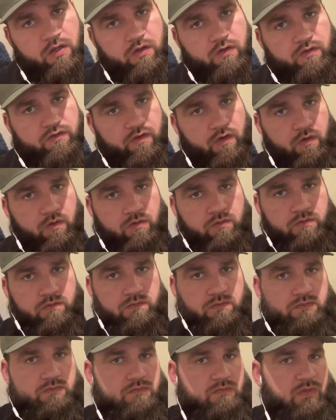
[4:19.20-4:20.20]
So
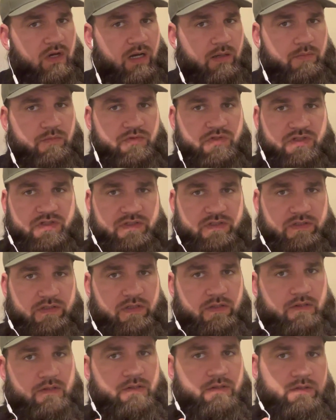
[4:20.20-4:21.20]
I'm just
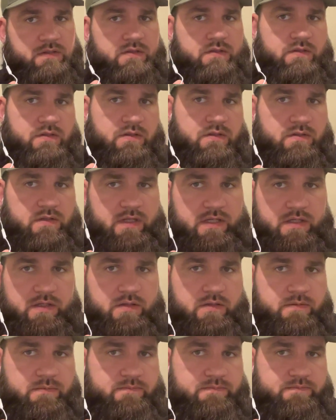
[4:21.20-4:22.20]
like,
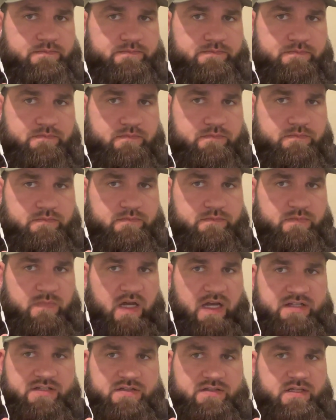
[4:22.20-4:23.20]

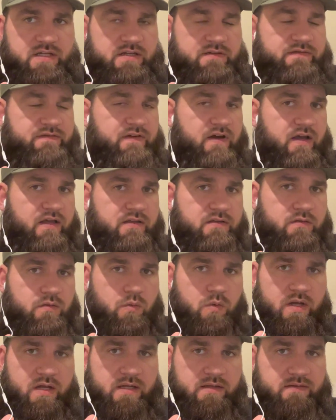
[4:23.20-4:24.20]
I just got to find the
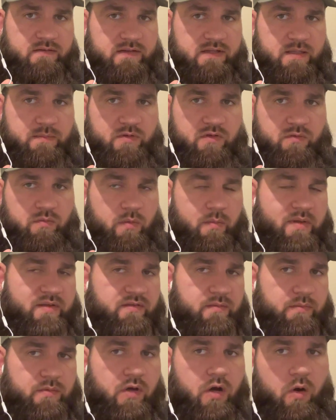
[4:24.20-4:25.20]
way to keep this
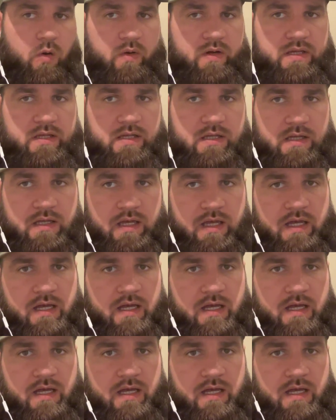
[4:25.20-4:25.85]
momentum going.